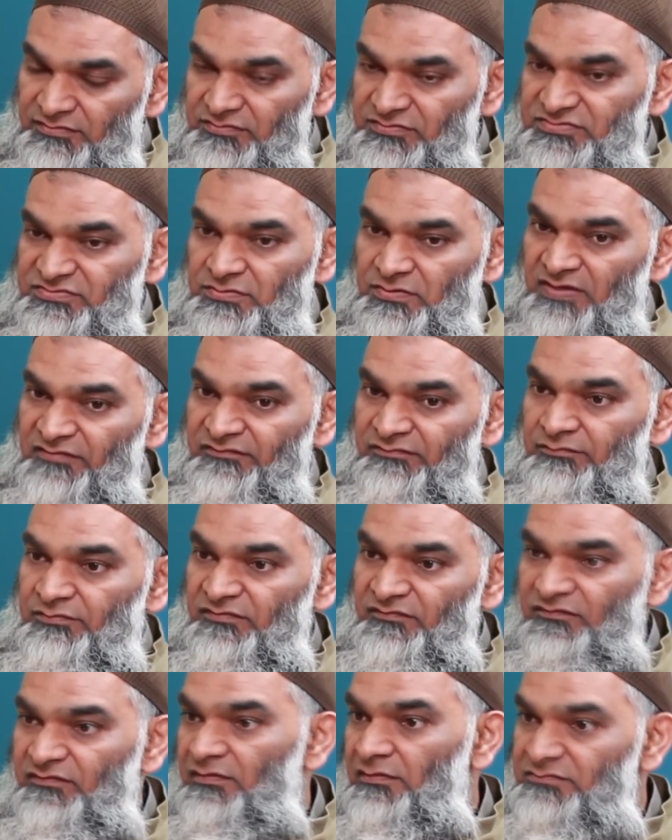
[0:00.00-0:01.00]
Those who haven't
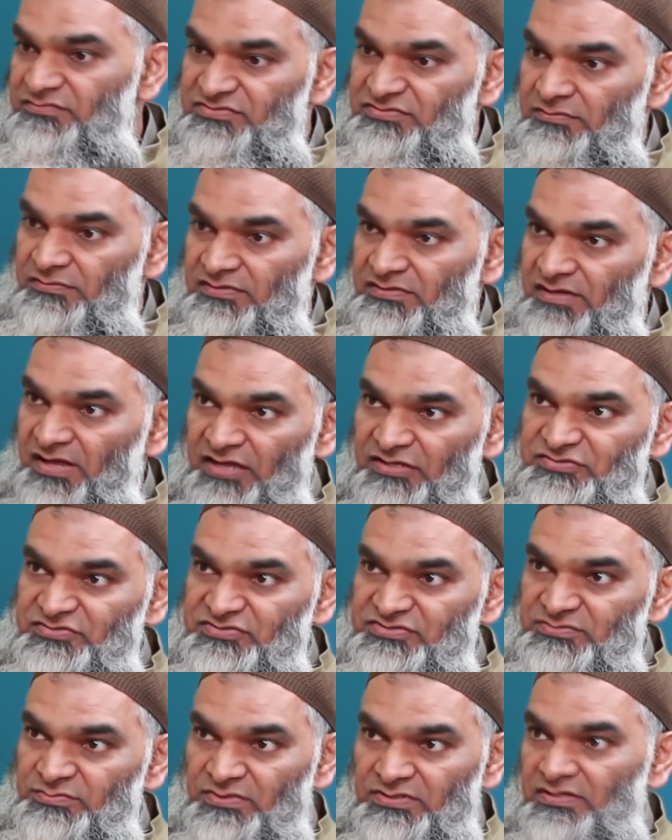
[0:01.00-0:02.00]
performed certain
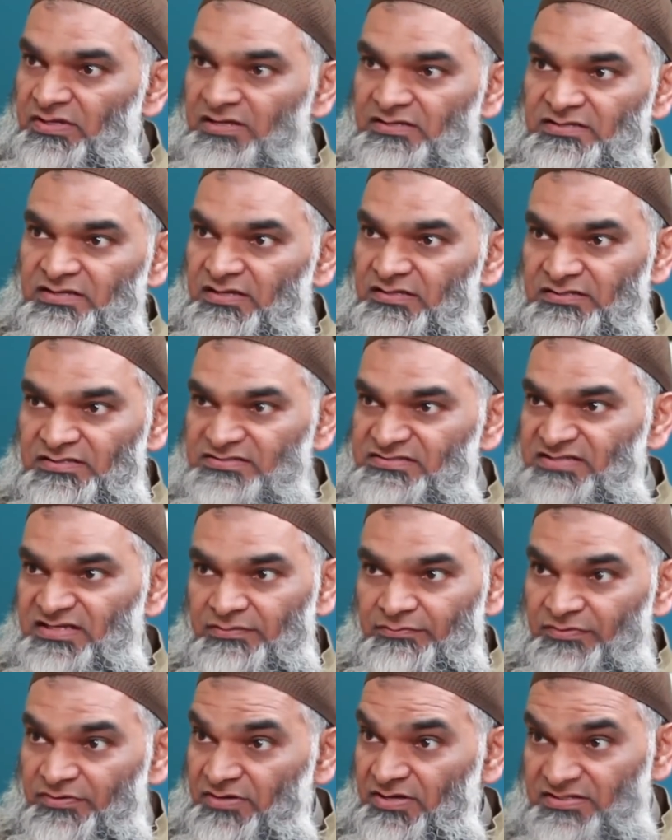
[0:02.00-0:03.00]
actions will not get the
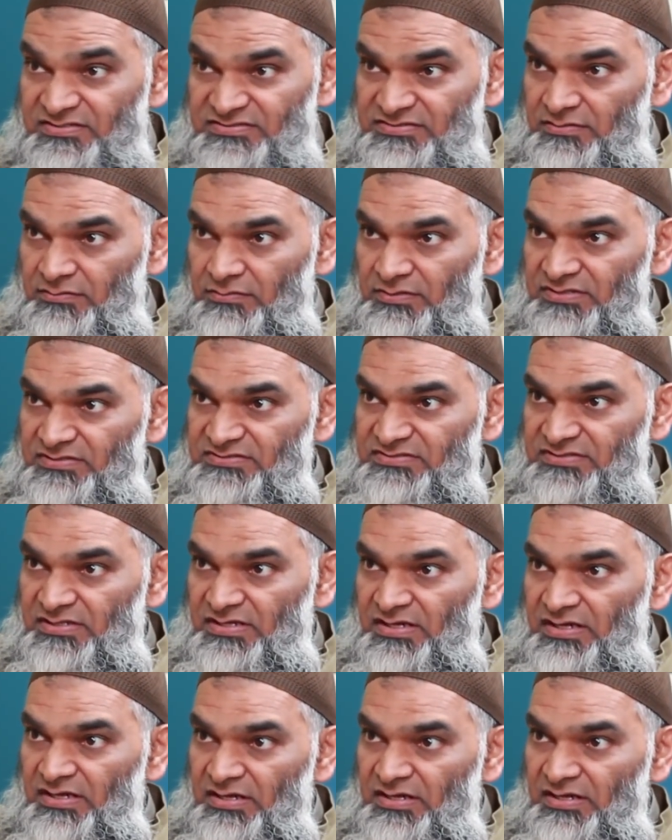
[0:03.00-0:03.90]
same consequence